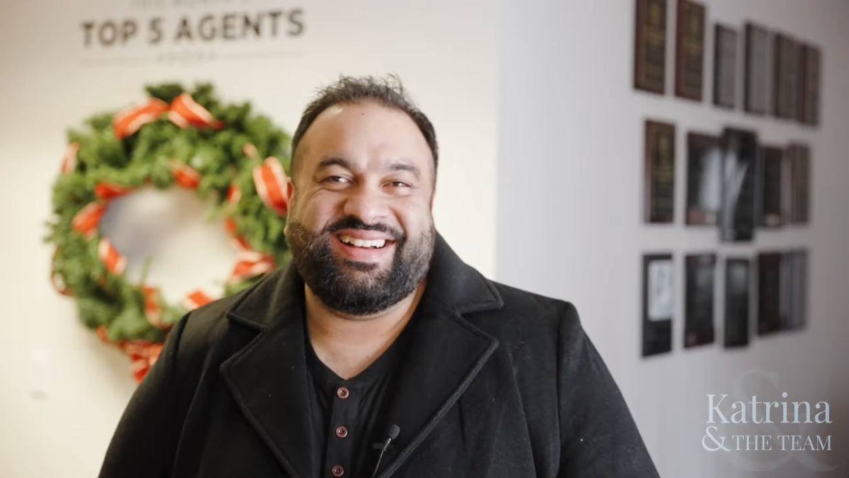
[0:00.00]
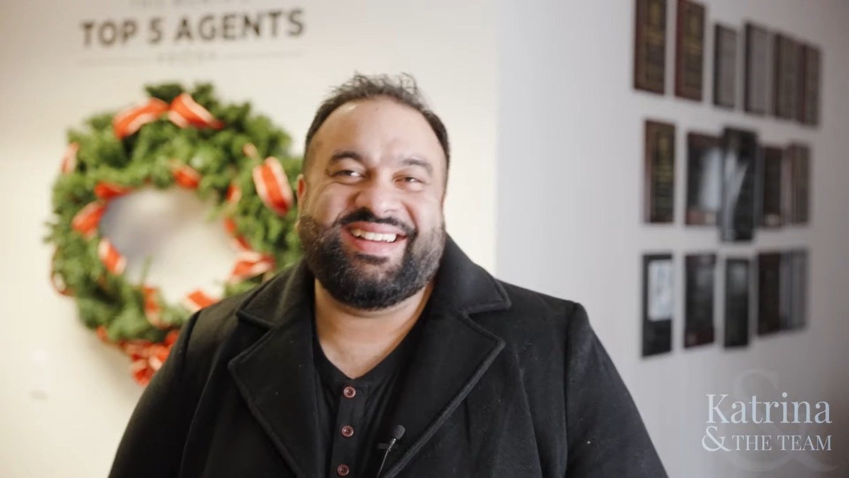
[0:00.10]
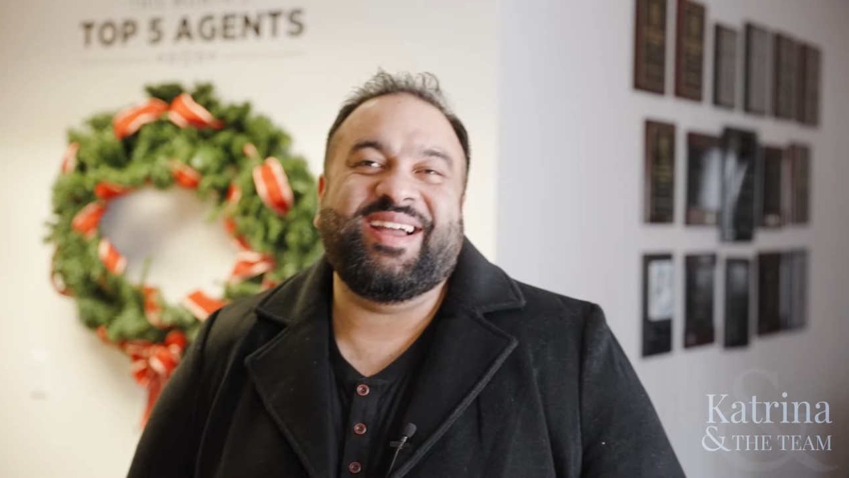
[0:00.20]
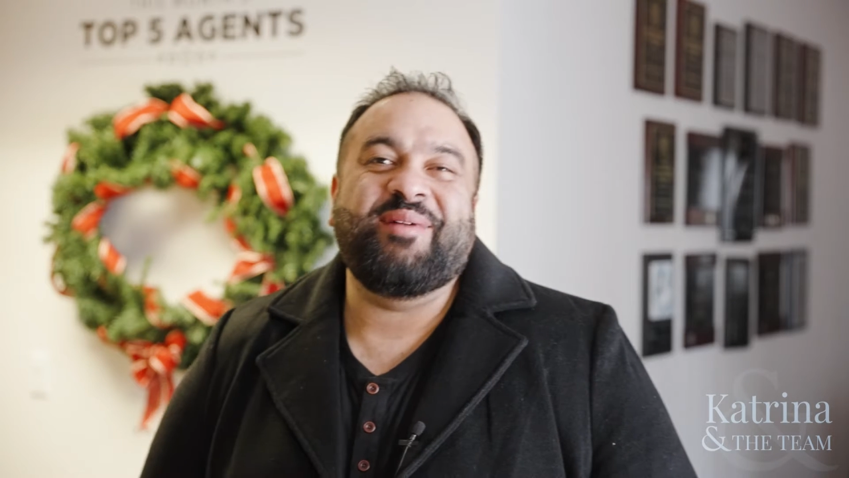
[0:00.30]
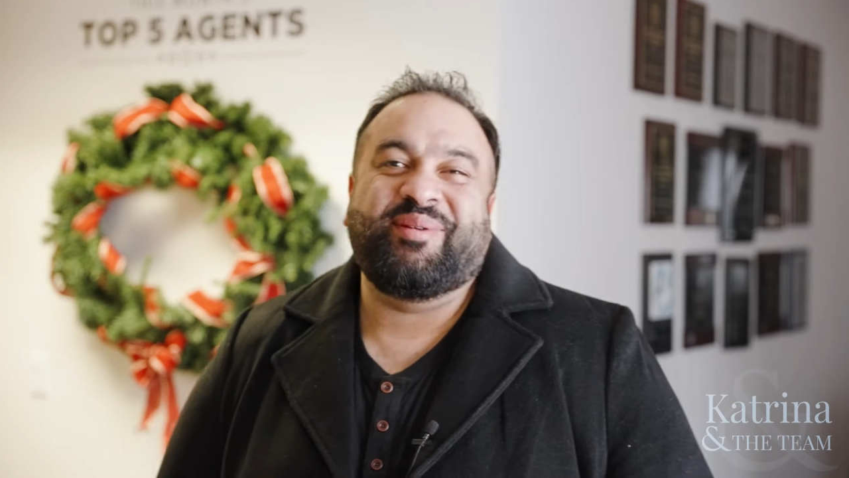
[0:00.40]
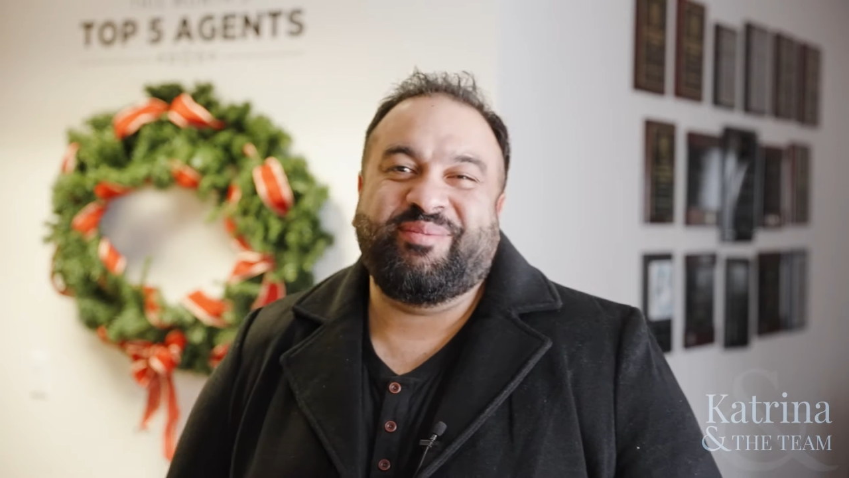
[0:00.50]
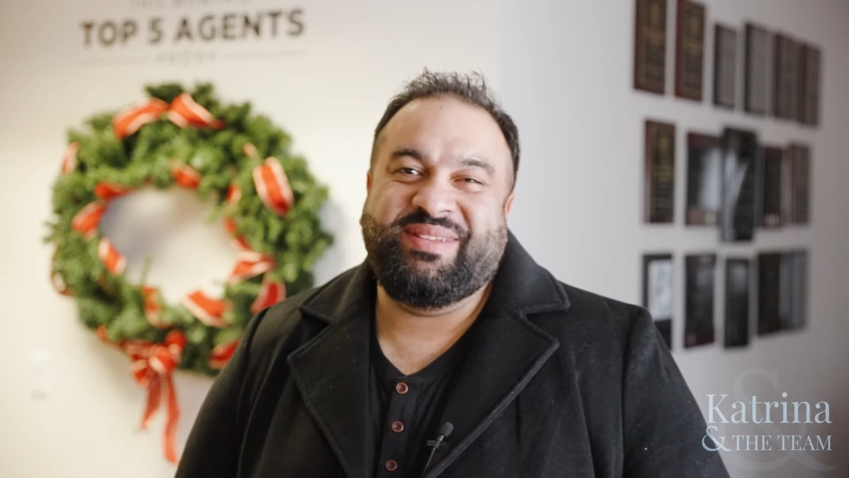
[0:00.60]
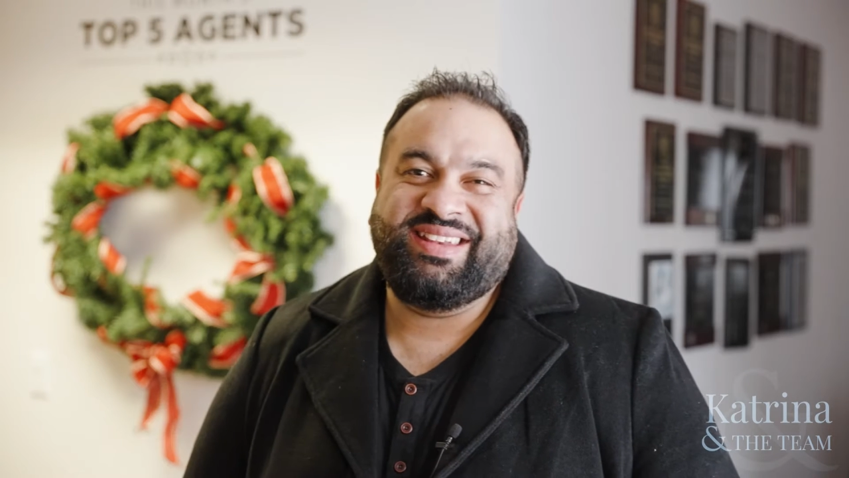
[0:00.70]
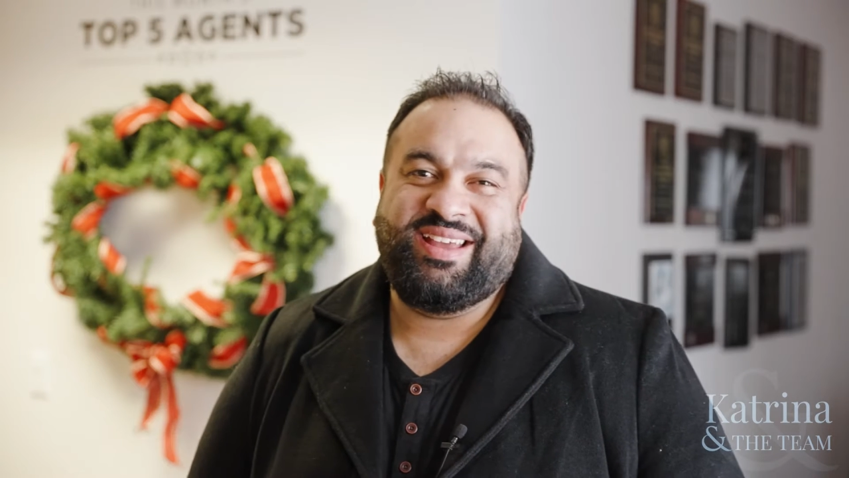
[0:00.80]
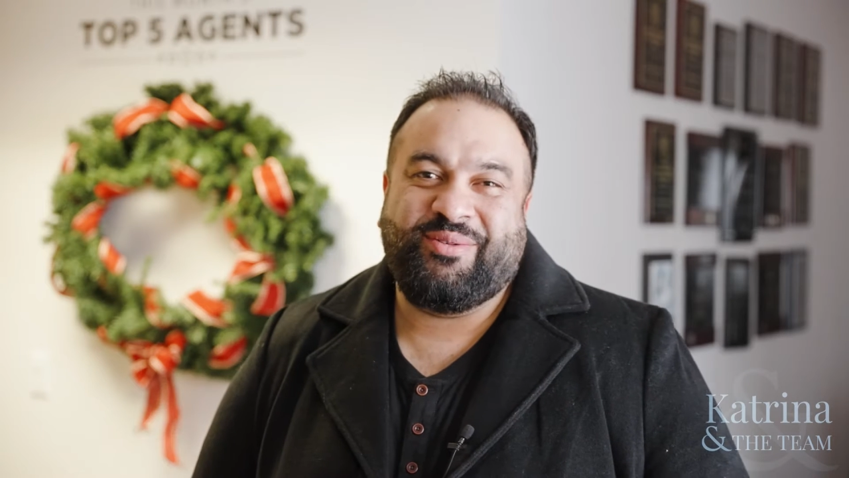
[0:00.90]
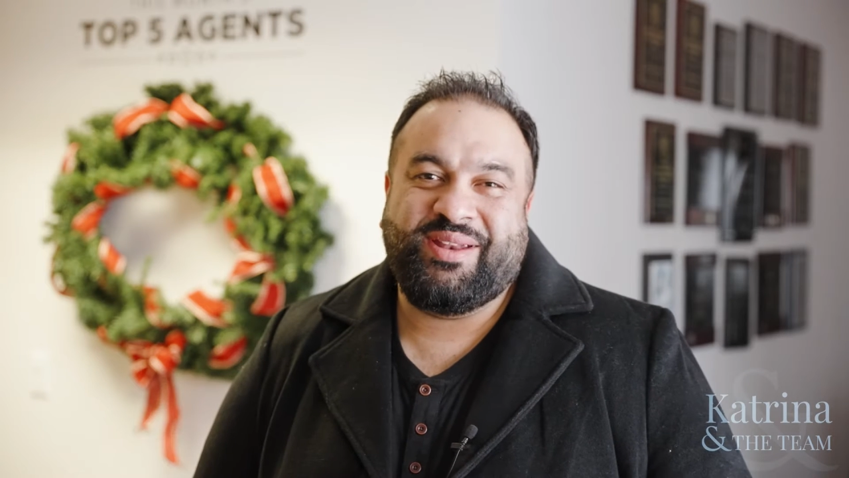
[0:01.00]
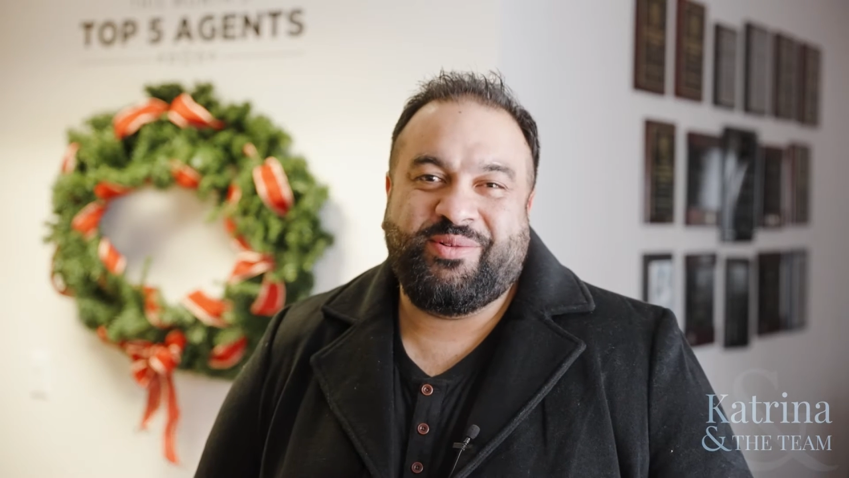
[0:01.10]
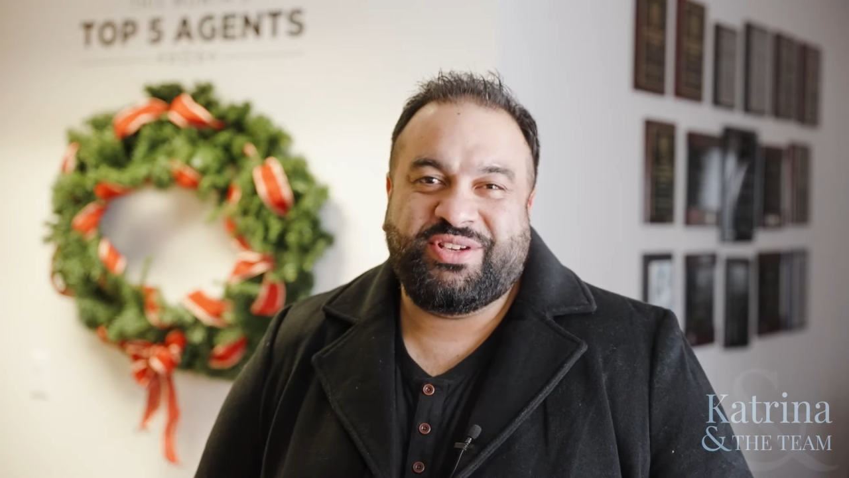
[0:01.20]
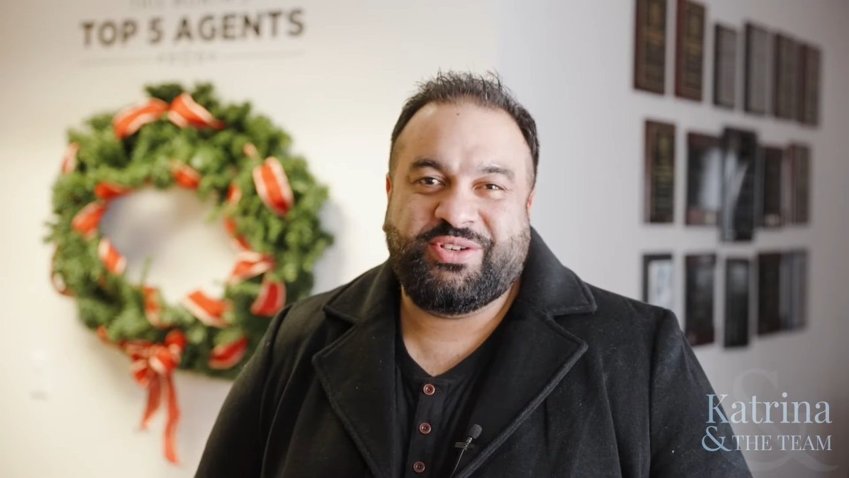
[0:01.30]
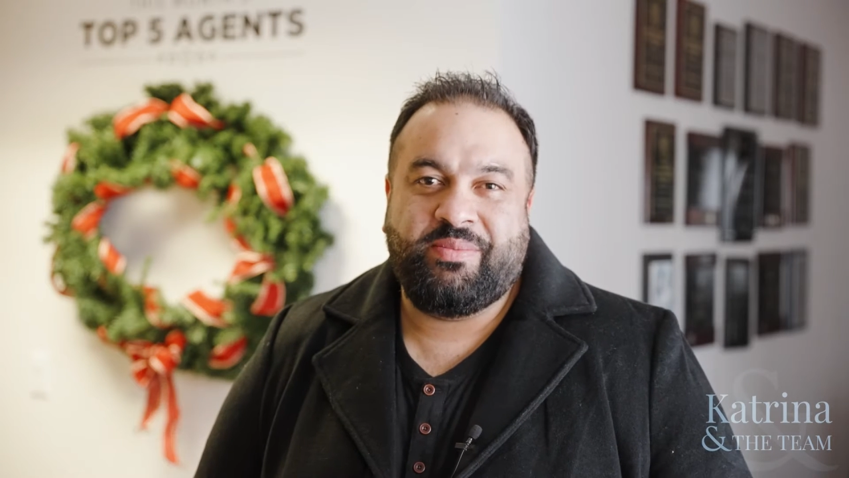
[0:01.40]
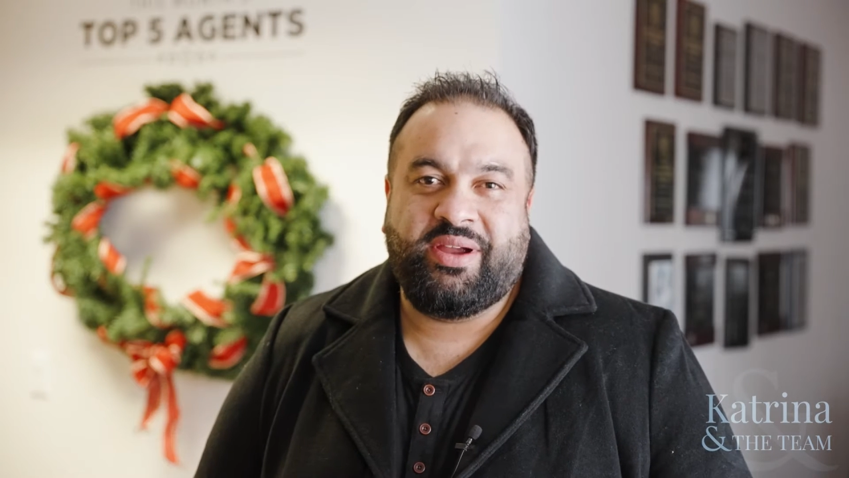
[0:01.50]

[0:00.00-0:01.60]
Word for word: Hi, I'm Oman. I want to wish you